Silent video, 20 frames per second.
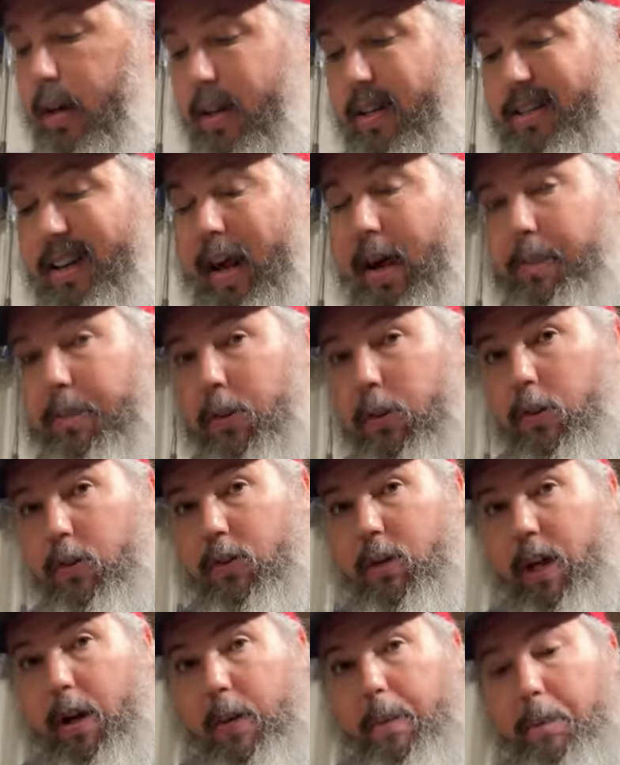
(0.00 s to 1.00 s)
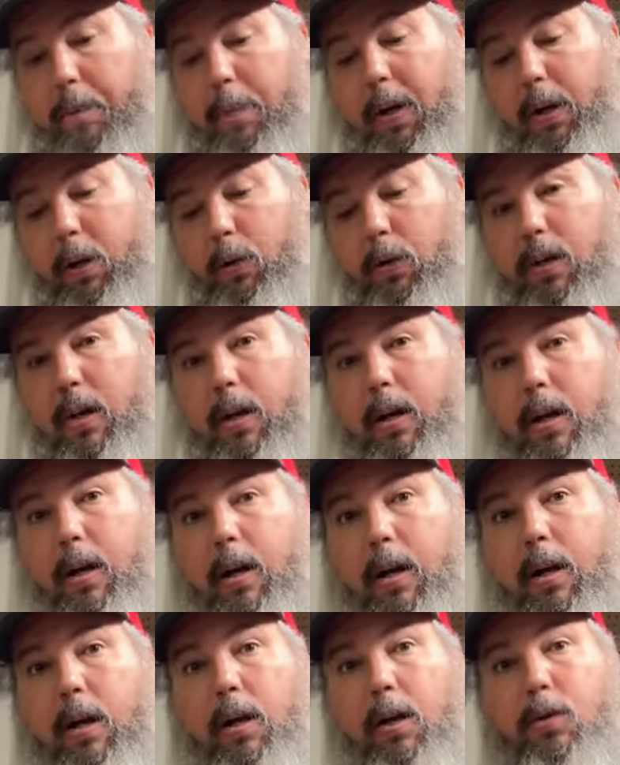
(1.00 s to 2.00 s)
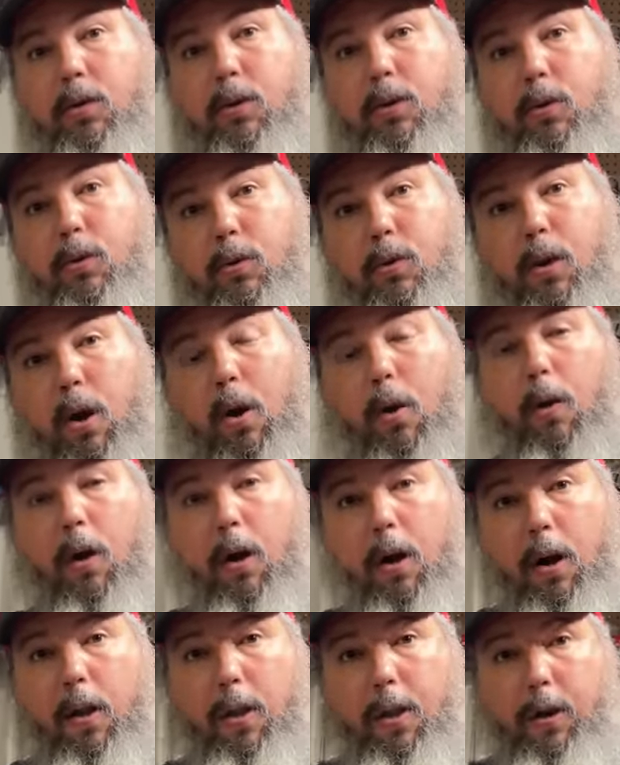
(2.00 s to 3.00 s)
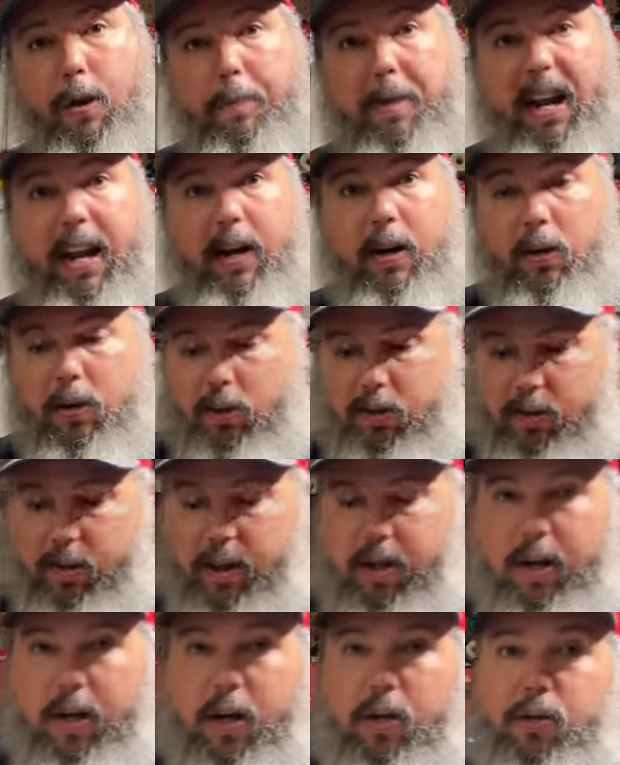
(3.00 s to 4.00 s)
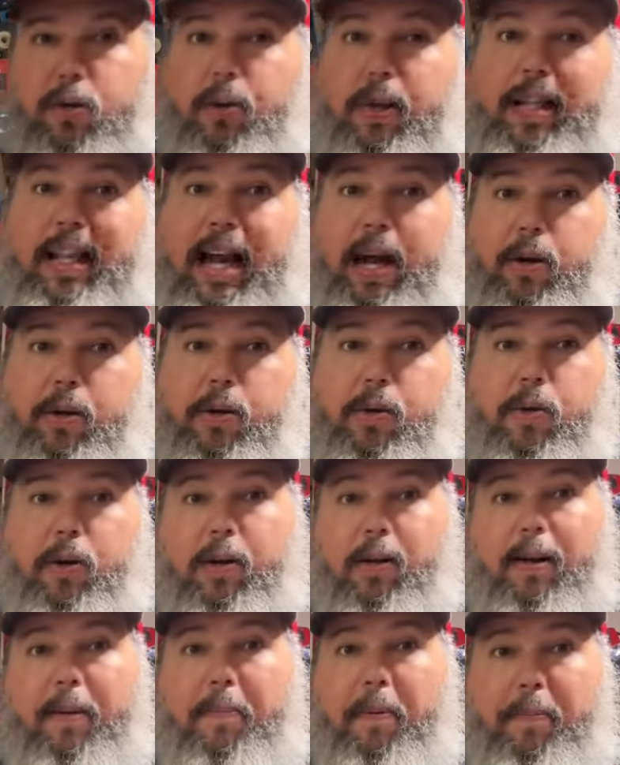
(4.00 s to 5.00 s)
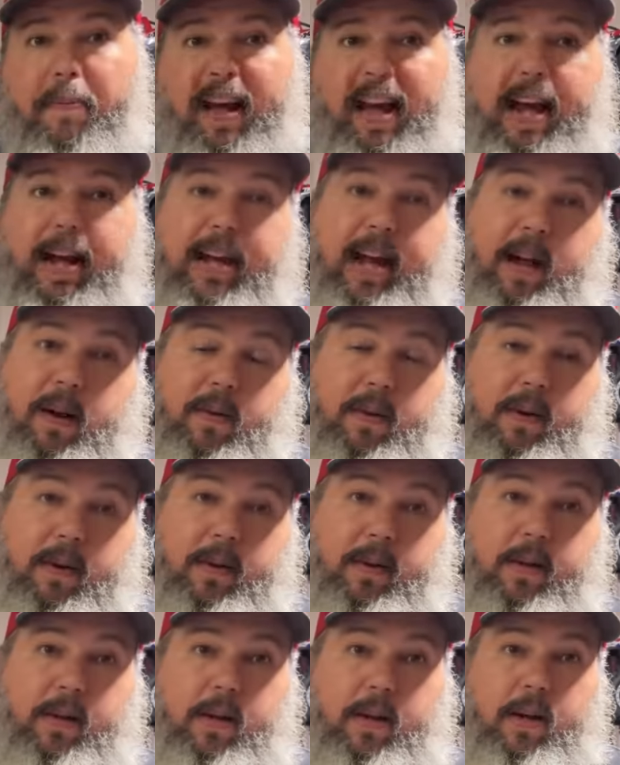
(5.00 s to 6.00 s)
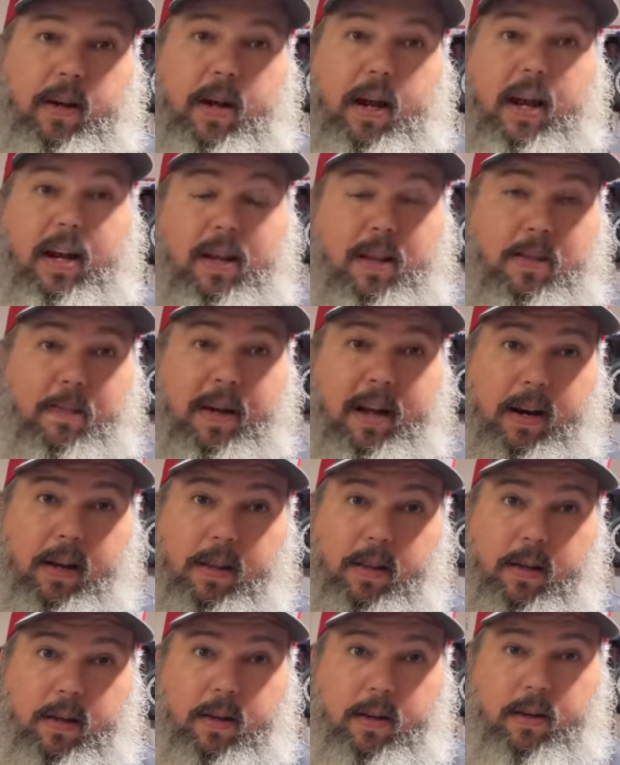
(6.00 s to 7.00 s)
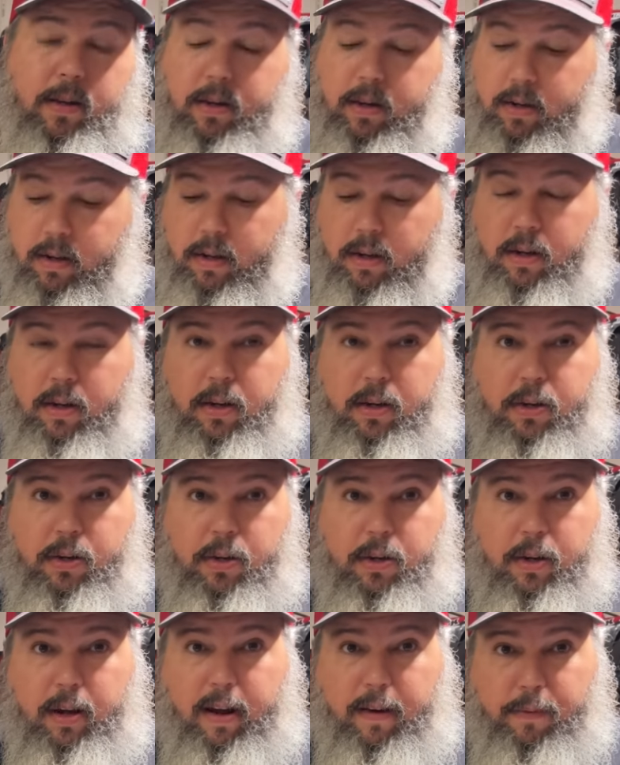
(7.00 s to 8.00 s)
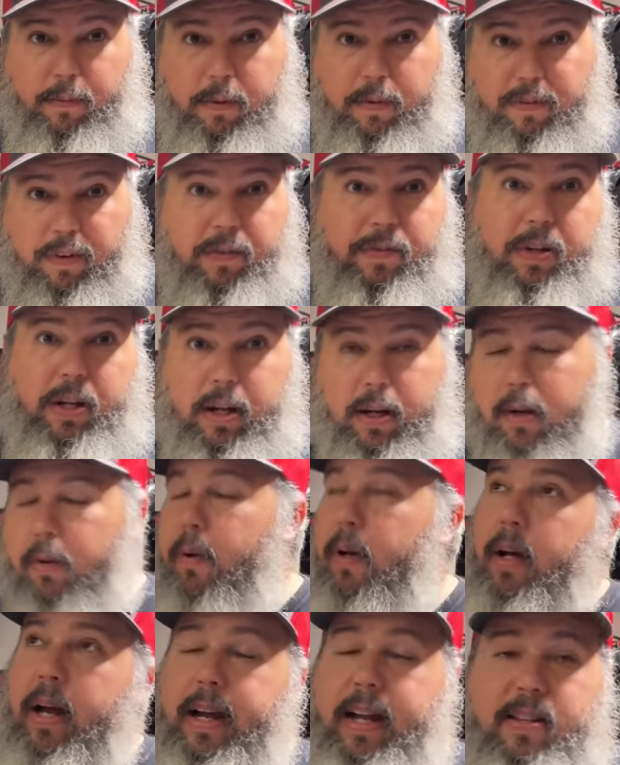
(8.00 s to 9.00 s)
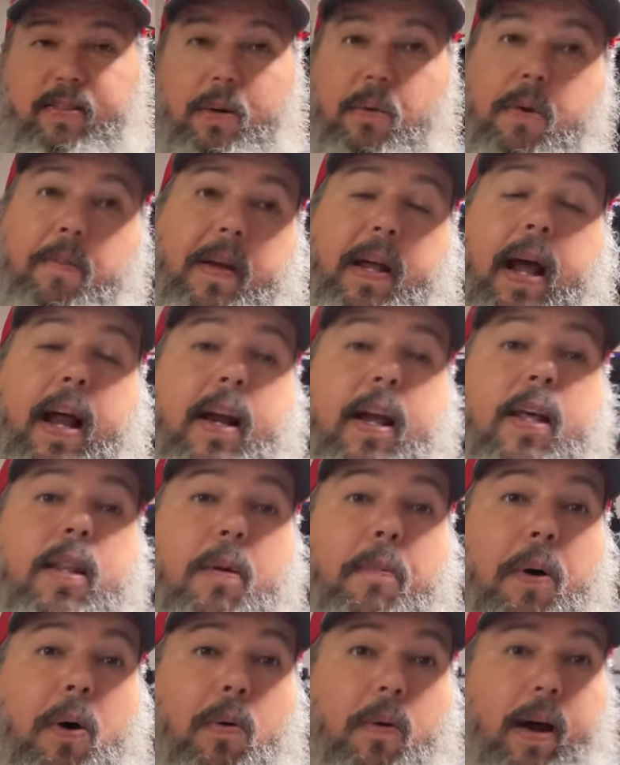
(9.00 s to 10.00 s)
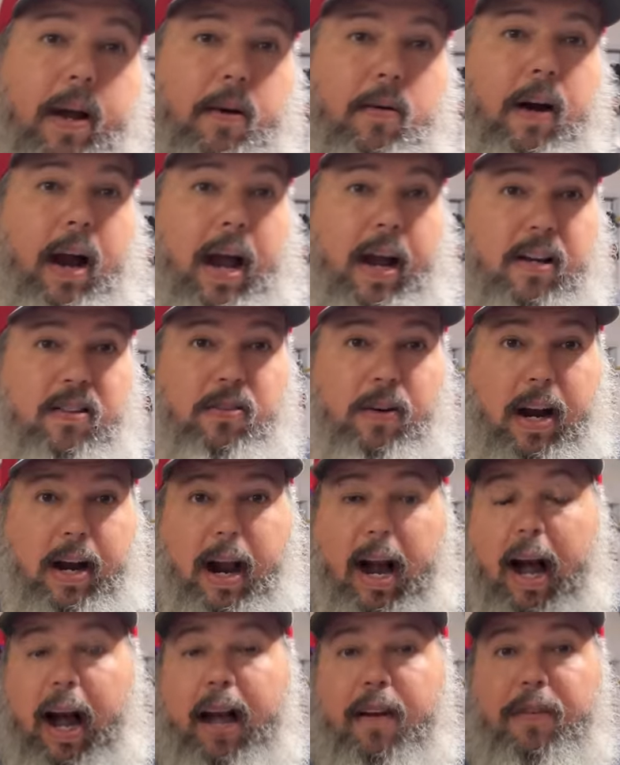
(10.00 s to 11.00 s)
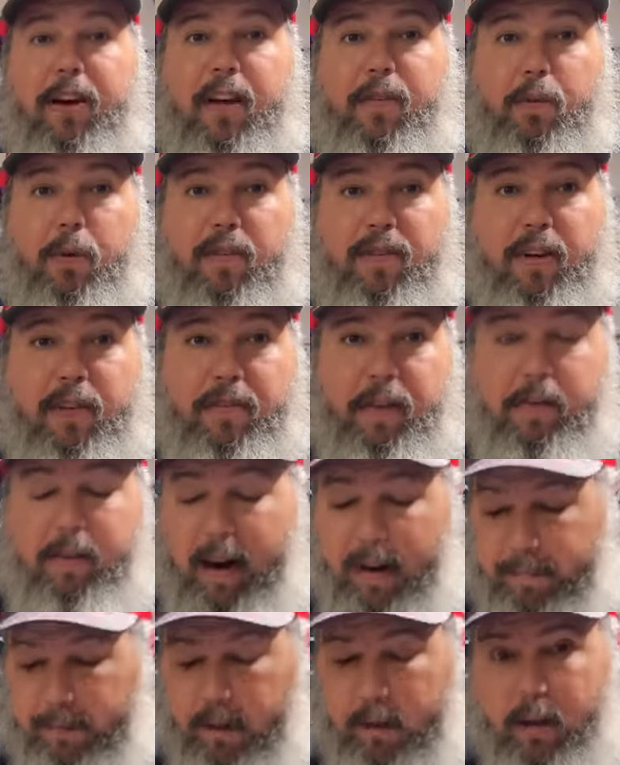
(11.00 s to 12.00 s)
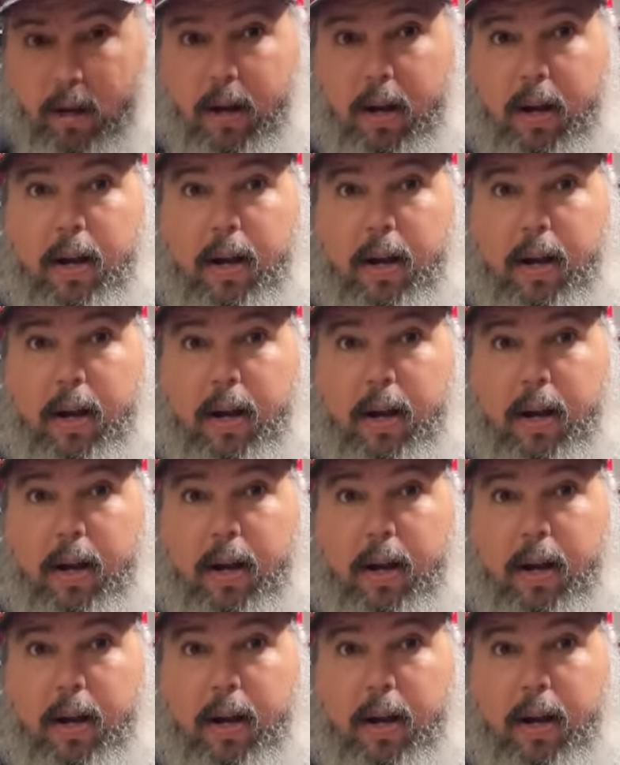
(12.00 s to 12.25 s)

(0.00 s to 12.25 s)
adapters that are built to go on their panels to allow you to clip a pack out into the bed of the F-150. I guess it would be any of the Builtright racks, right? I have an F-150 Raptor.